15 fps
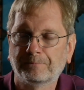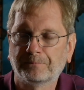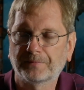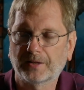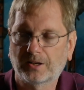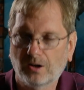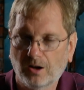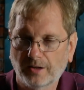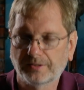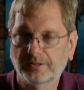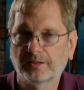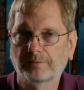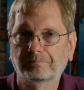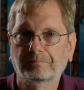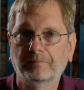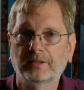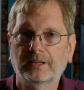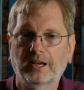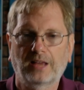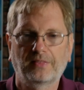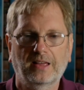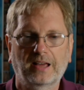the content,
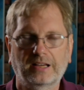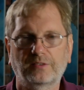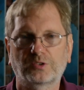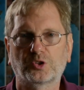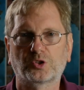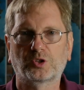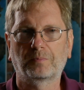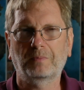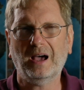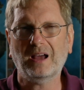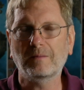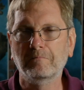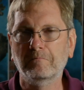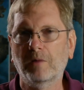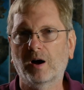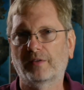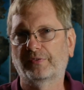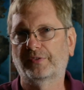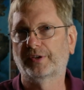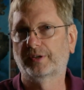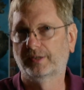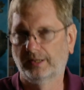and that gives us about a
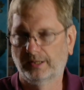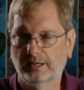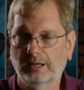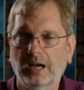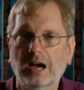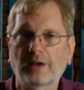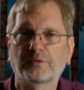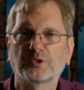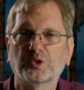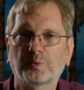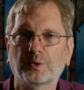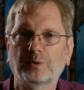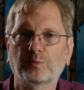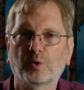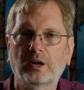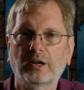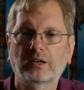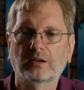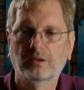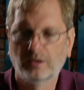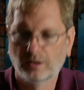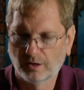month after spring
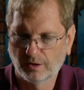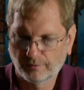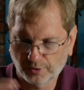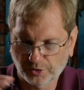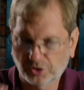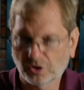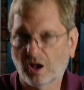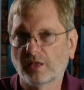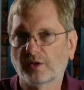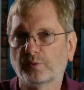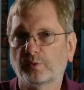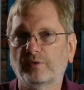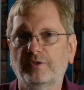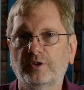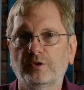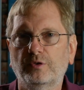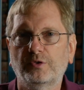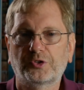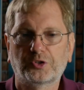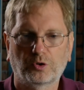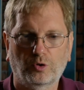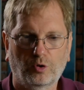break for solid
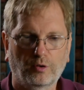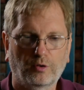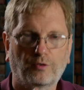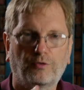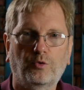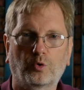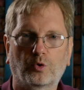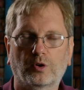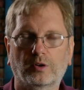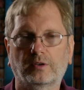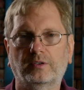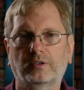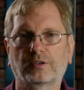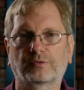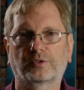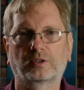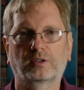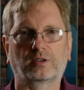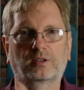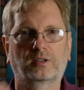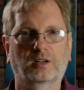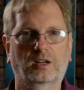reviews on the 4 different
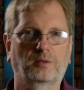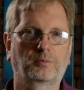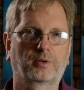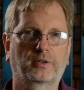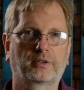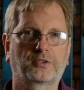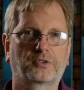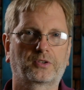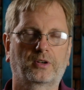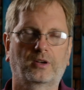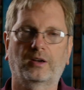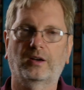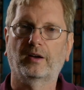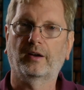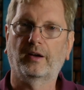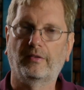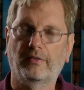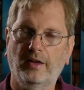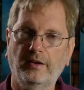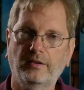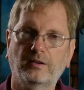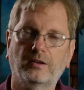time periods. And
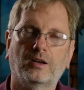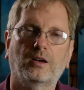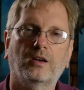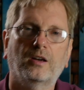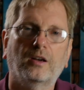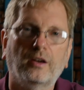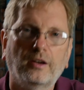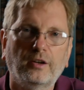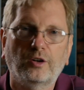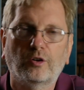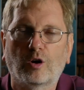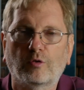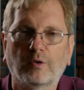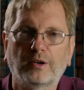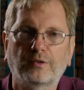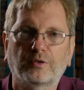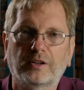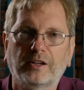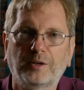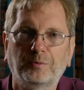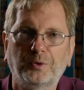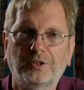then you're all ready for
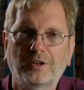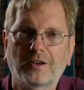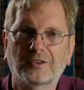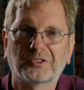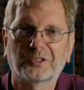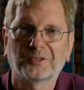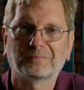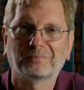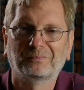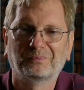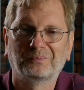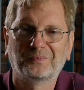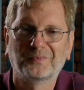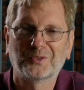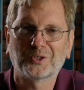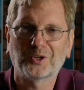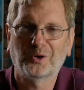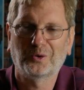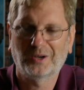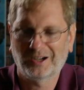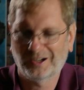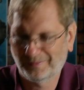the AP test.
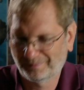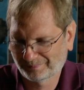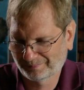So